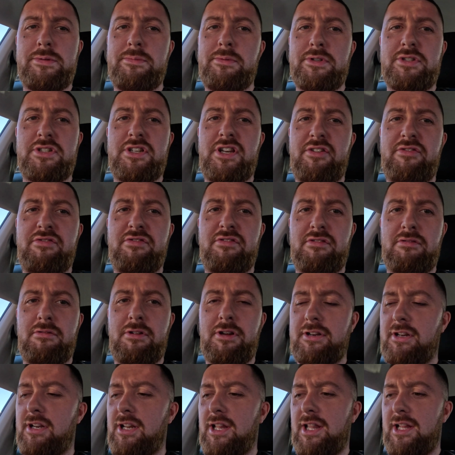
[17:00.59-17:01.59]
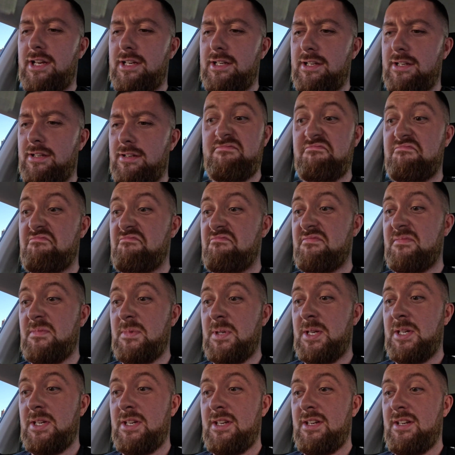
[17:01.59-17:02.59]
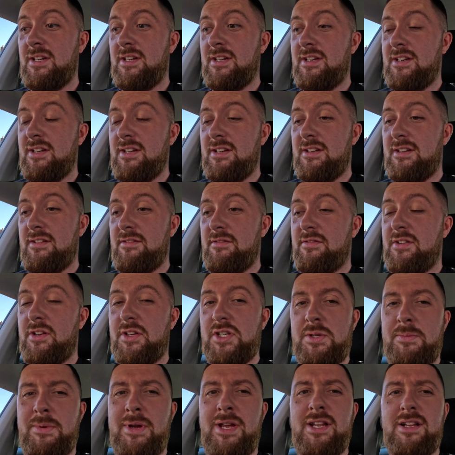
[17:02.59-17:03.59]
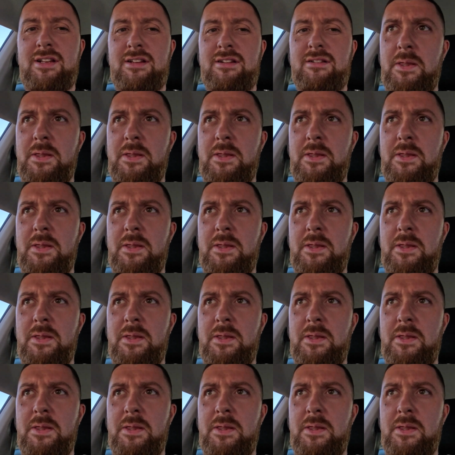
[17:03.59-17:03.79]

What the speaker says: much different, I'm not gonna lie. Feels a bit